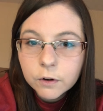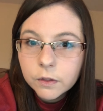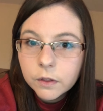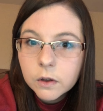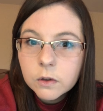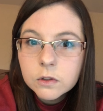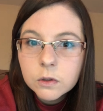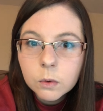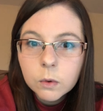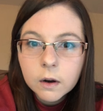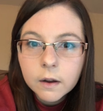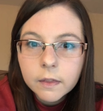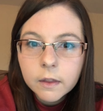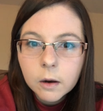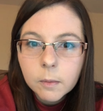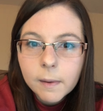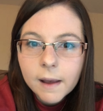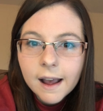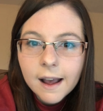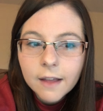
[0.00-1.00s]
for those who are in
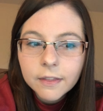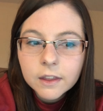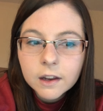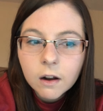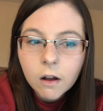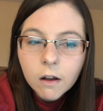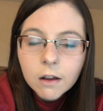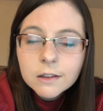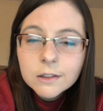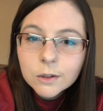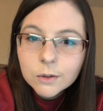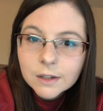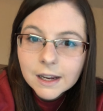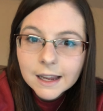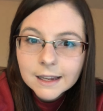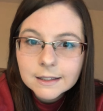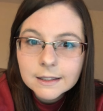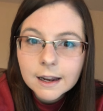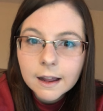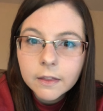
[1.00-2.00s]
their path it also
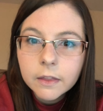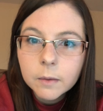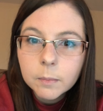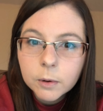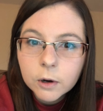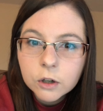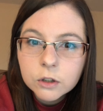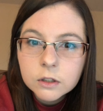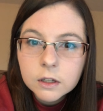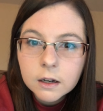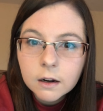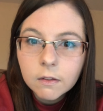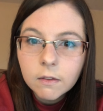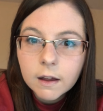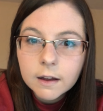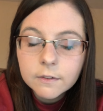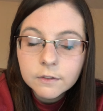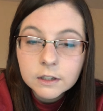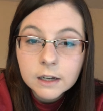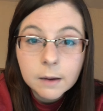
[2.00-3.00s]
takes down the person a
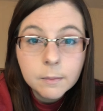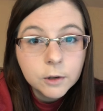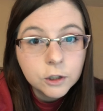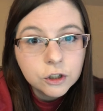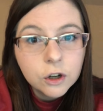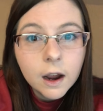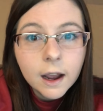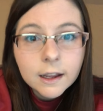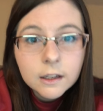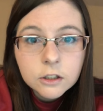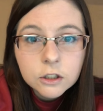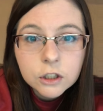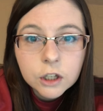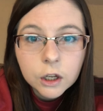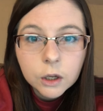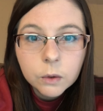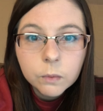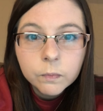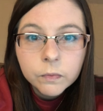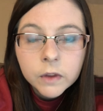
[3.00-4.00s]
lot of time or tries
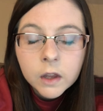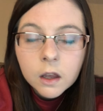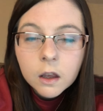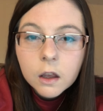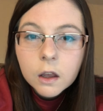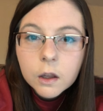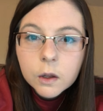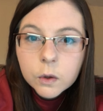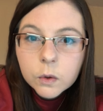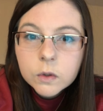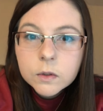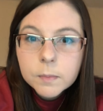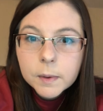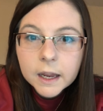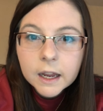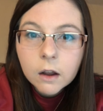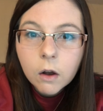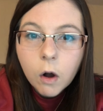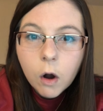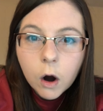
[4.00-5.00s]
to who's
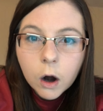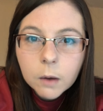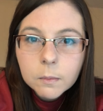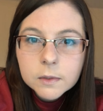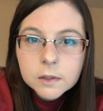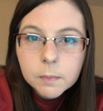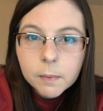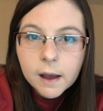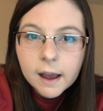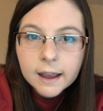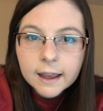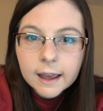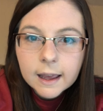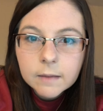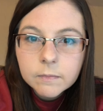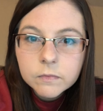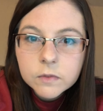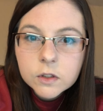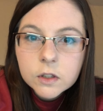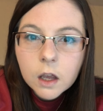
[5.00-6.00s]
being harmed by
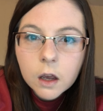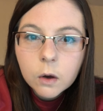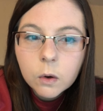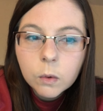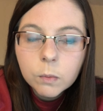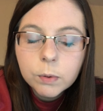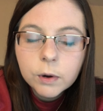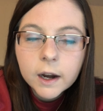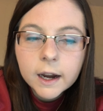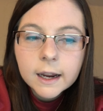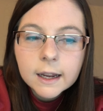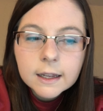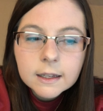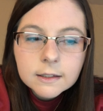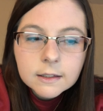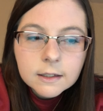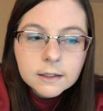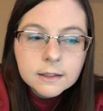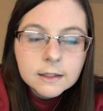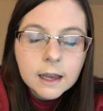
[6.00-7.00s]
it so pray
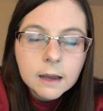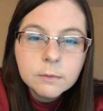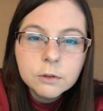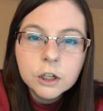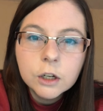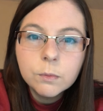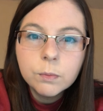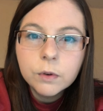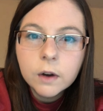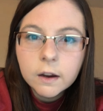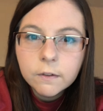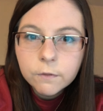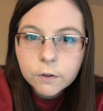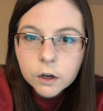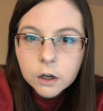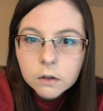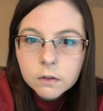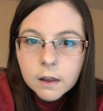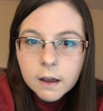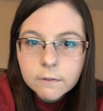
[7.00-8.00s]
against deception pray for
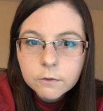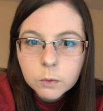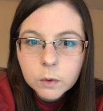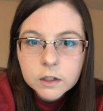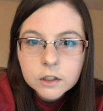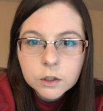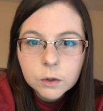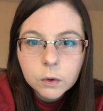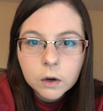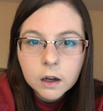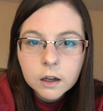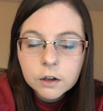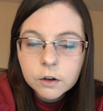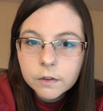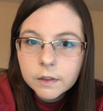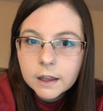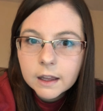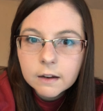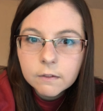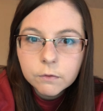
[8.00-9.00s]
your loved ones who are
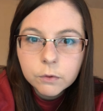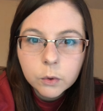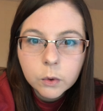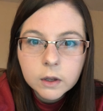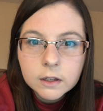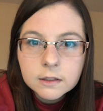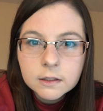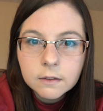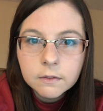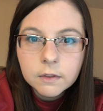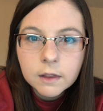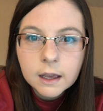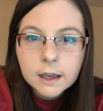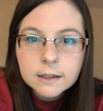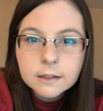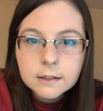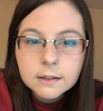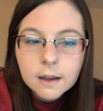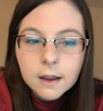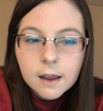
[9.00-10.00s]
under the influence of this